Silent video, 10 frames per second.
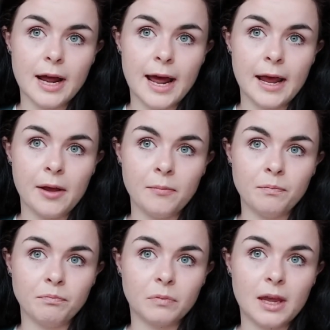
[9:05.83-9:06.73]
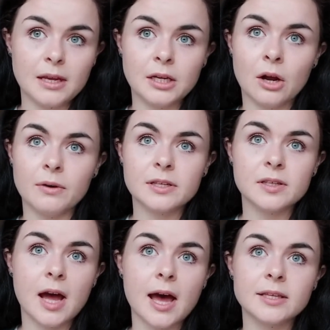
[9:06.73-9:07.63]
It
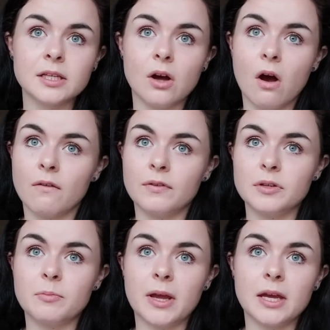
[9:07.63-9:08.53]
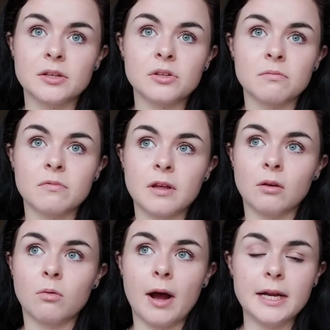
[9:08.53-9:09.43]
started off as being something
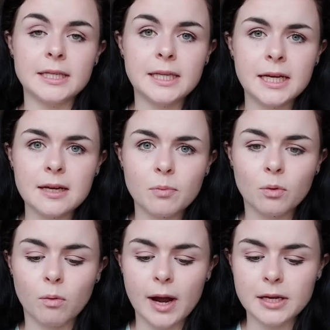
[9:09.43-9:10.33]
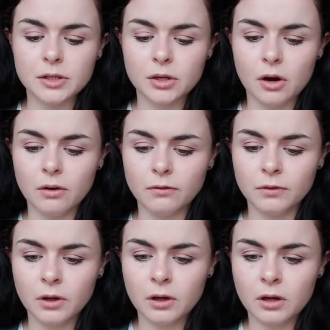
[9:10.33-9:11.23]
quite deep, quite sort of
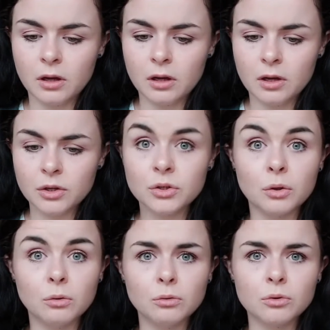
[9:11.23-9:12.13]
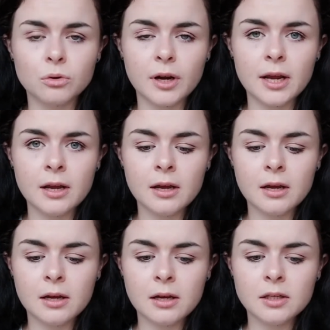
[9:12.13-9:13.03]
sultry,
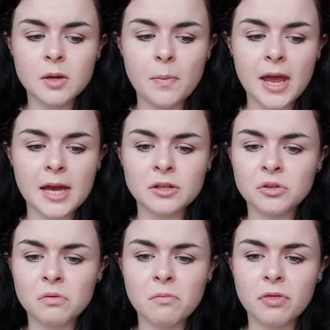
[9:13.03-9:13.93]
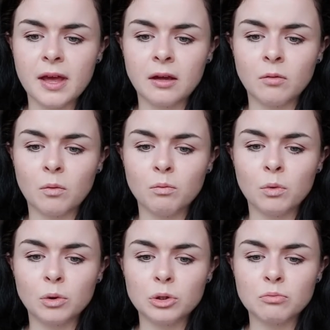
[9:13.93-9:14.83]
to being something
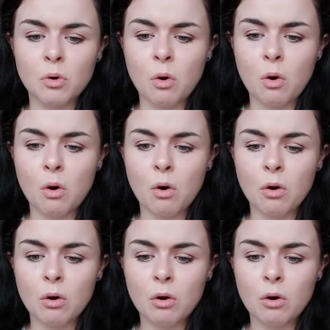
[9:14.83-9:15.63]
much more